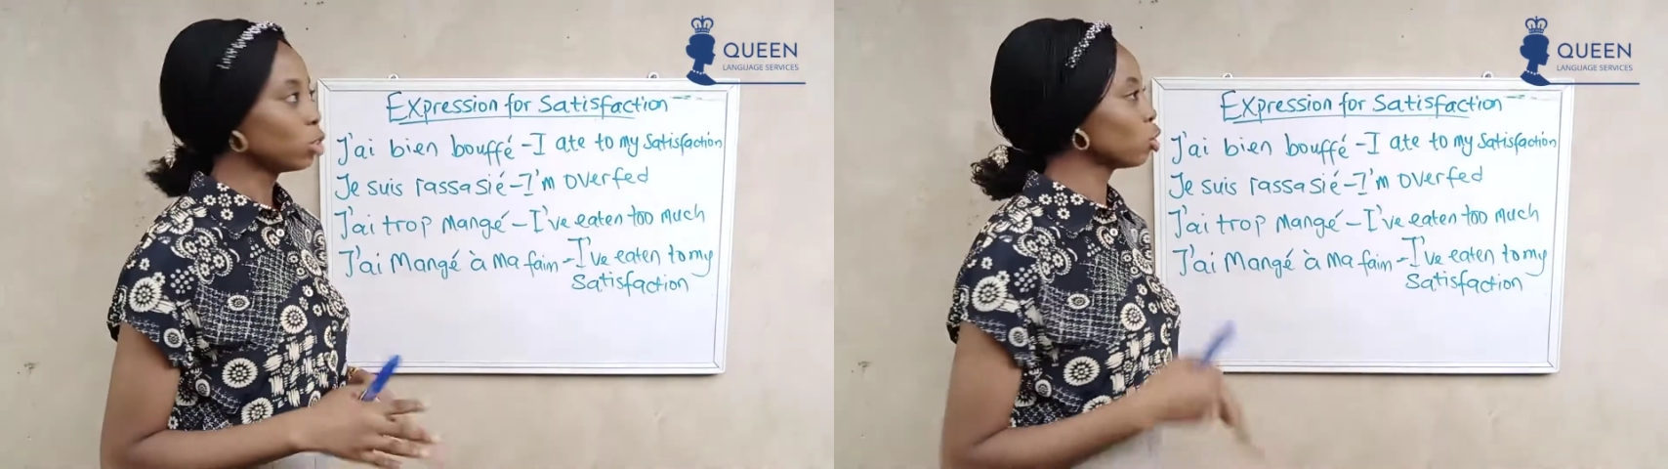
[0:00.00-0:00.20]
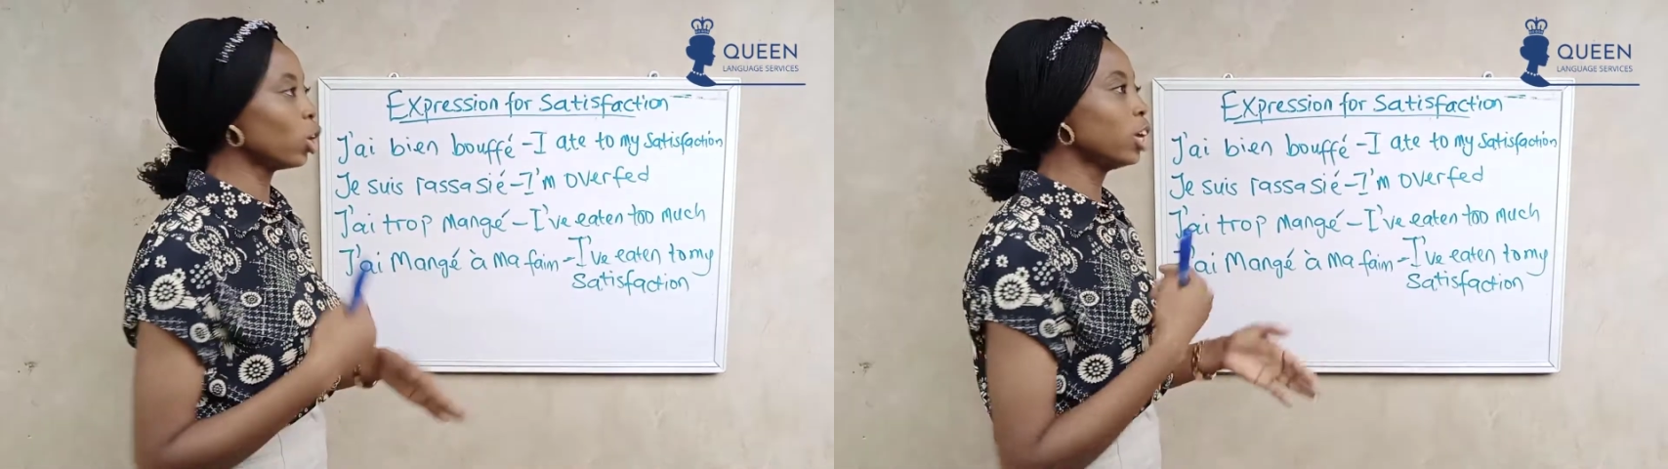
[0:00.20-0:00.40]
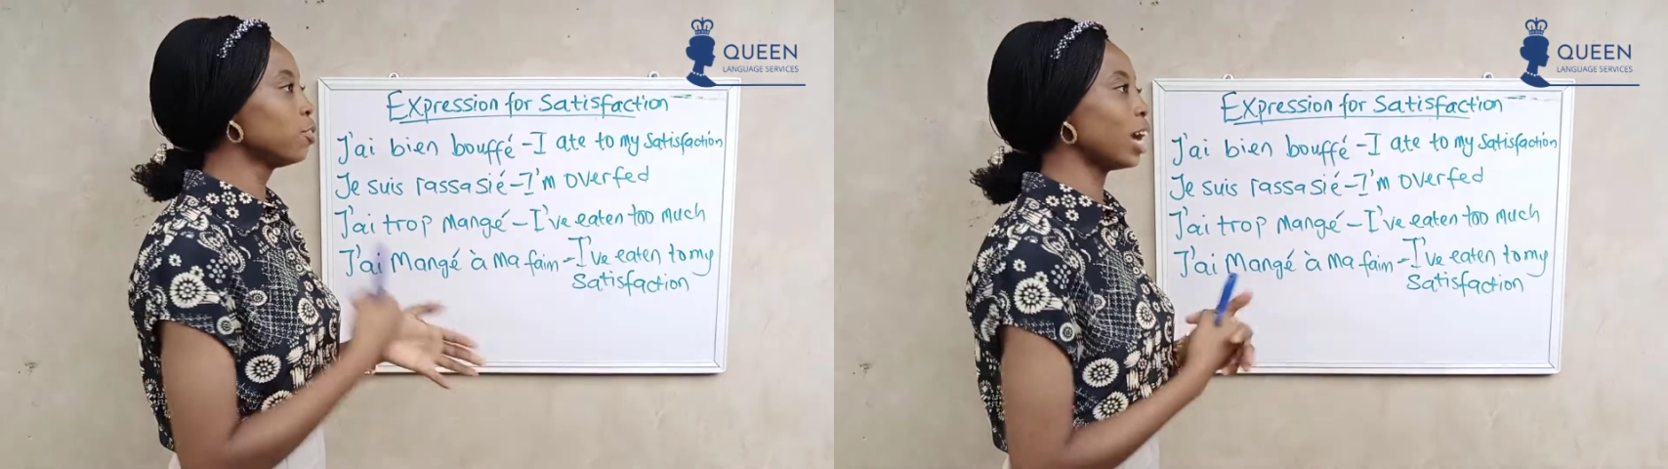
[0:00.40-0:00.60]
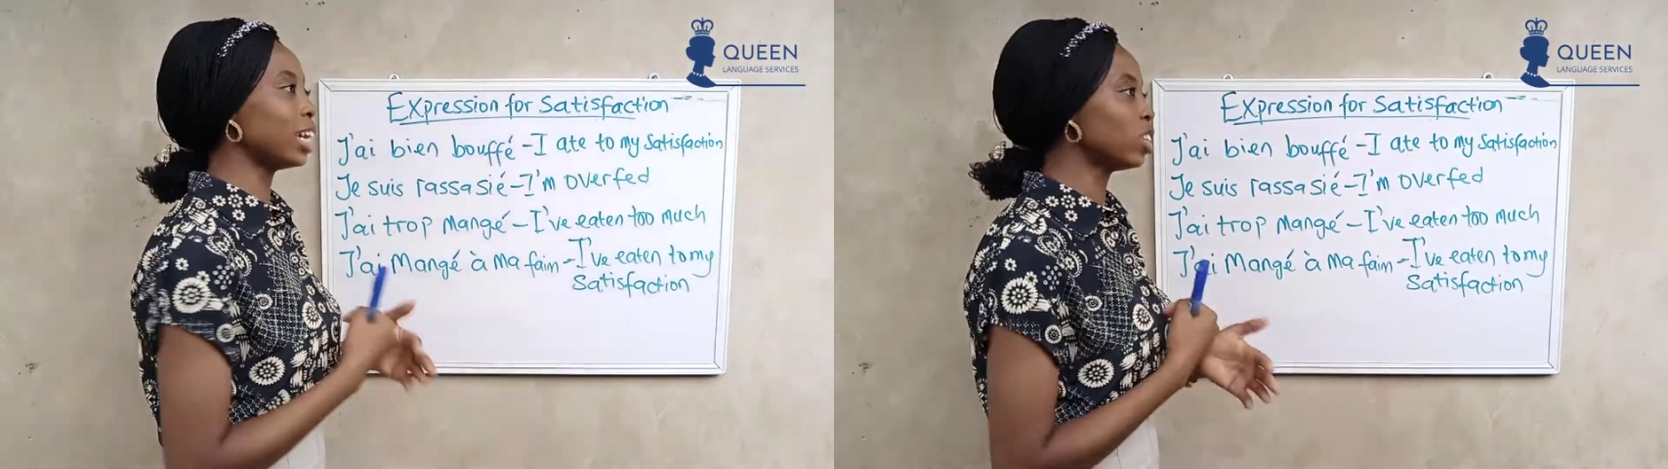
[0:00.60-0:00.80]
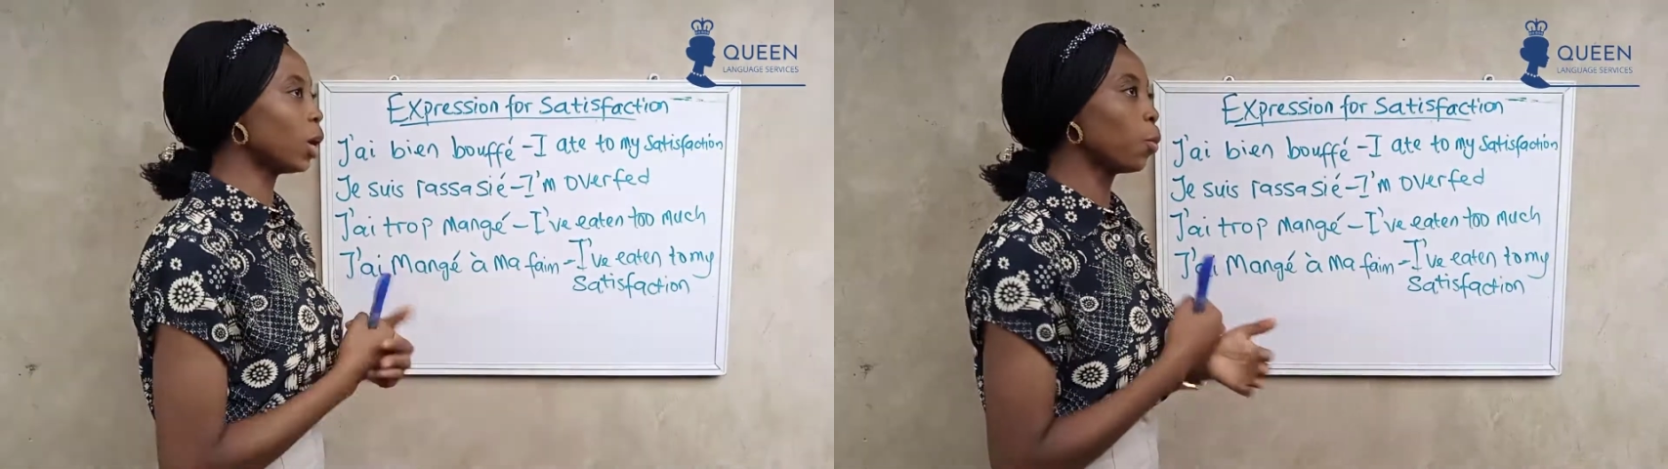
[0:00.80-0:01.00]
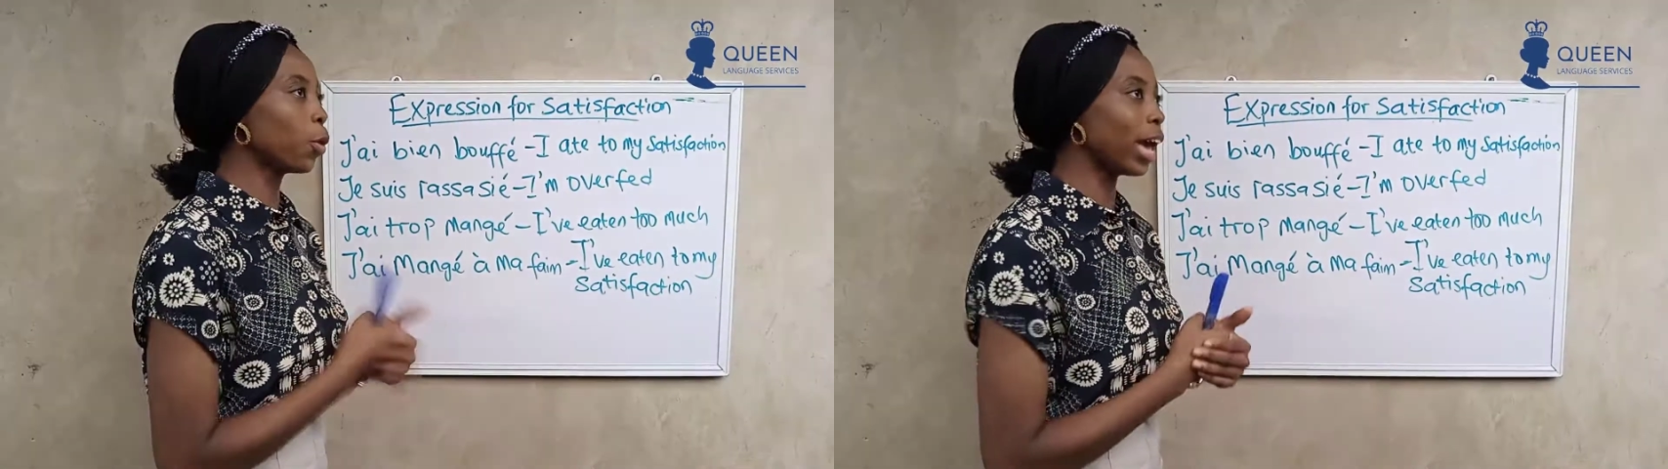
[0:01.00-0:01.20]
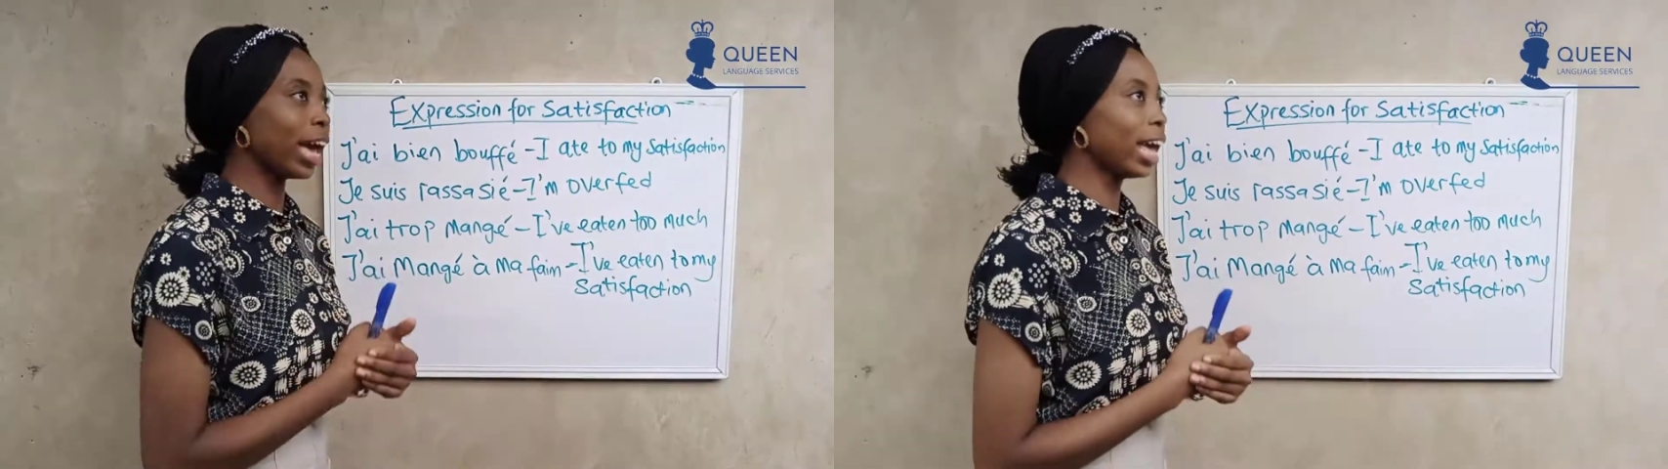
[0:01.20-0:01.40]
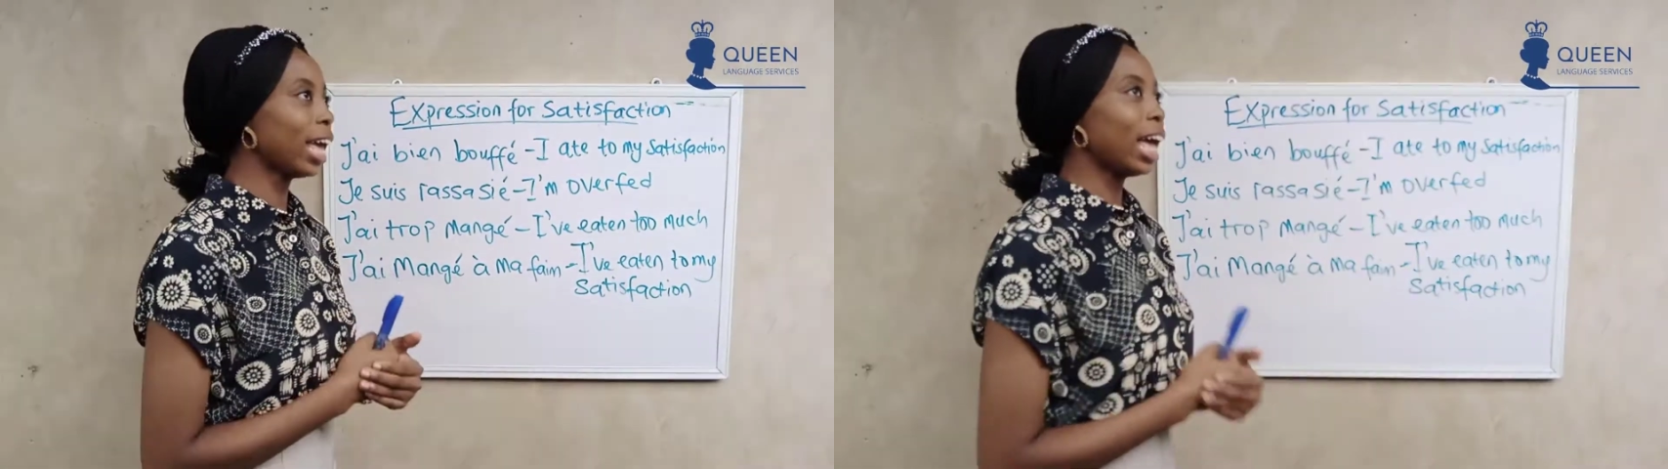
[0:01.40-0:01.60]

So if you are somewhere